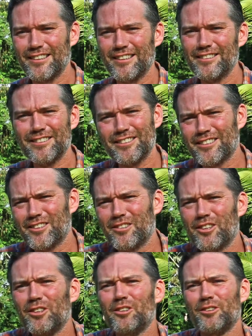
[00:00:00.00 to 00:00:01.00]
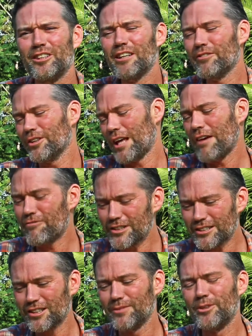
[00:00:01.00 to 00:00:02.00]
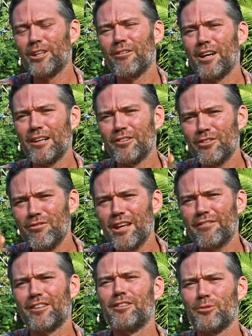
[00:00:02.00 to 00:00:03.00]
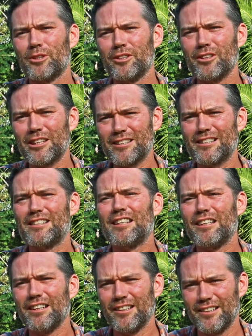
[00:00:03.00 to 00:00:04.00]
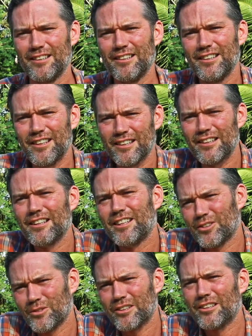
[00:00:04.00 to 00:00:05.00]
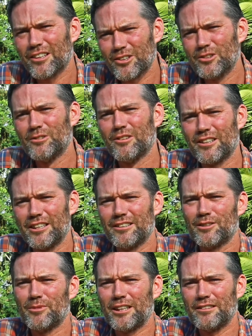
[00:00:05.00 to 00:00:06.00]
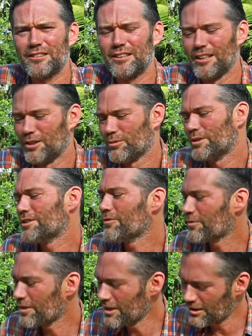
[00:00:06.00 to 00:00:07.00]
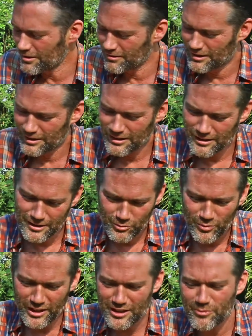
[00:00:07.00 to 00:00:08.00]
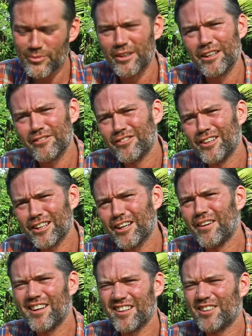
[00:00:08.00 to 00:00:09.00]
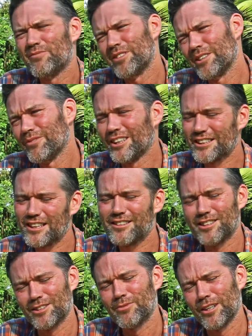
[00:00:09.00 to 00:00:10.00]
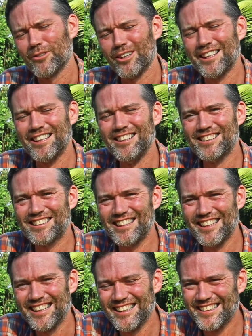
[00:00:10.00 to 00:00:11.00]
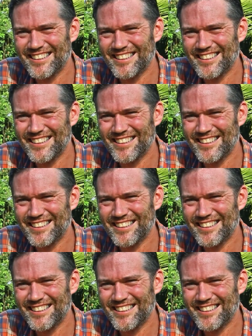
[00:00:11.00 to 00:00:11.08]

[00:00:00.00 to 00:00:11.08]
it's just so cool. Every time you go out, you never know what you're going to see. I think that's one of the cool things of it. Whereas, back in Britain, if I go out, I can pretty much anticipate what I'm going to see.